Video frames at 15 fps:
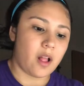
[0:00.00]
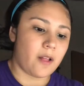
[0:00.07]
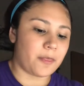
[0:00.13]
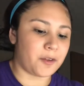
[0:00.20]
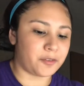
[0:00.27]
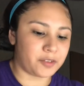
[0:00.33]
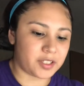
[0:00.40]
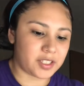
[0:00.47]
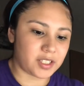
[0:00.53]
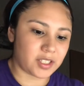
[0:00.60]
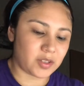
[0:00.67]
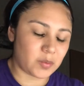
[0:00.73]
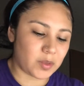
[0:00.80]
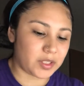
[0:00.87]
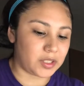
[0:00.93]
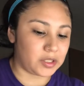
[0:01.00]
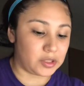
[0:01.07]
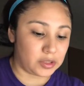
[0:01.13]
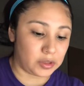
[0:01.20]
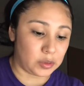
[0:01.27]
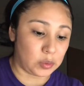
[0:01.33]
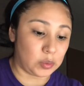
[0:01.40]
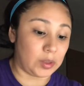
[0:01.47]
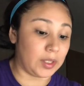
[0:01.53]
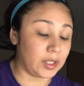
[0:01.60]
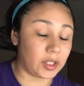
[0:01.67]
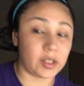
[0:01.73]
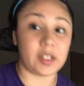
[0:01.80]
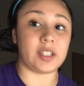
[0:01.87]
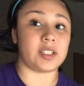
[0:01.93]
The first thing you want to do,
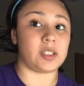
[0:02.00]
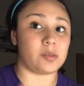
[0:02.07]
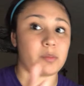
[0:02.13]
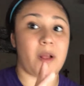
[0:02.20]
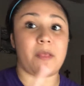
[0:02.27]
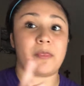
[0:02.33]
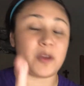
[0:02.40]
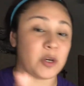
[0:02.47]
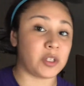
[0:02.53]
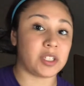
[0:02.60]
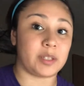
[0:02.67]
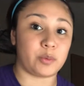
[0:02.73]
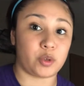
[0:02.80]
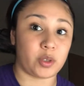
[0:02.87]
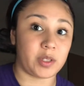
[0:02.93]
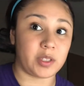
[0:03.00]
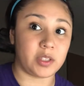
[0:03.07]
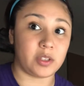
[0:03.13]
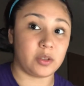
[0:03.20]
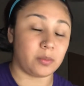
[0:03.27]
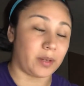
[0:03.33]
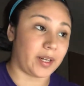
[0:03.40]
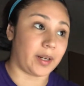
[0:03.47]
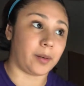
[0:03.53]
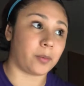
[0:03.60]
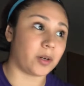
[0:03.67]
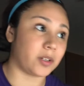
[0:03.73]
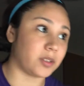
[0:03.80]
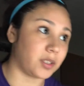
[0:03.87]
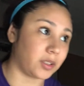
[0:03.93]
literally this is my third time trying to do my eyebrows,